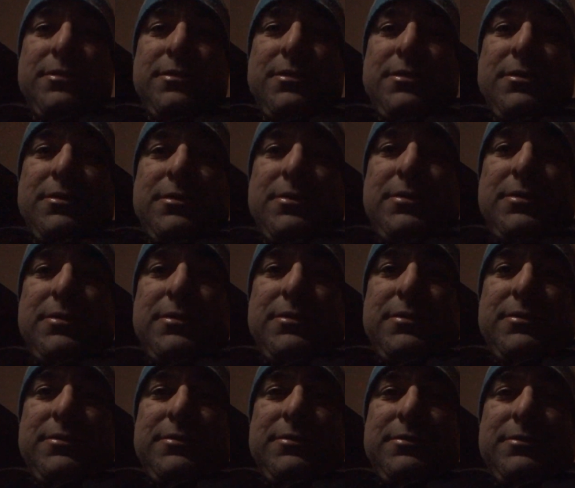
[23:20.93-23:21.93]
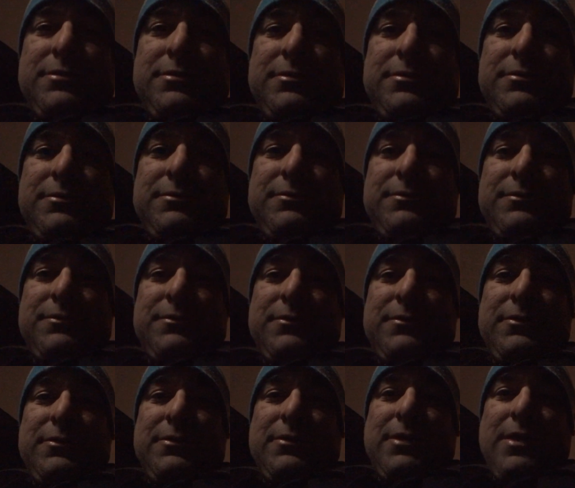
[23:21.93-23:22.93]
Yeah,
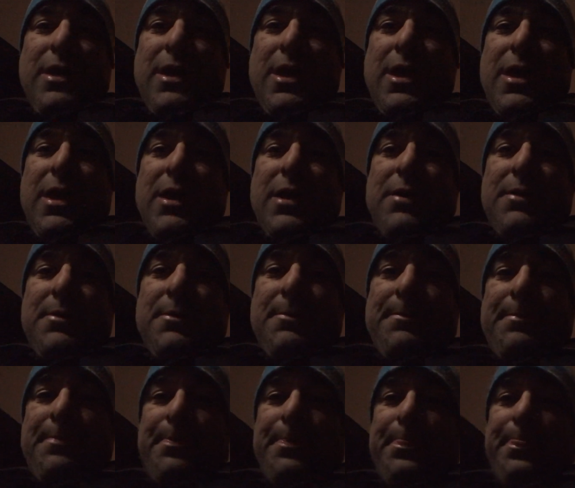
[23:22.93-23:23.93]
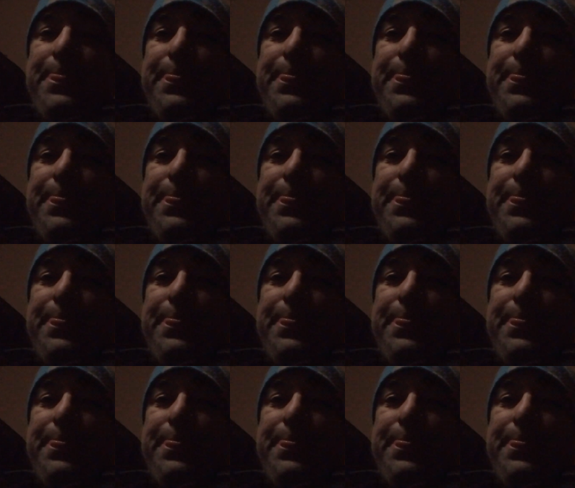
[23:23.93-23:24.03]
a little bit of soap.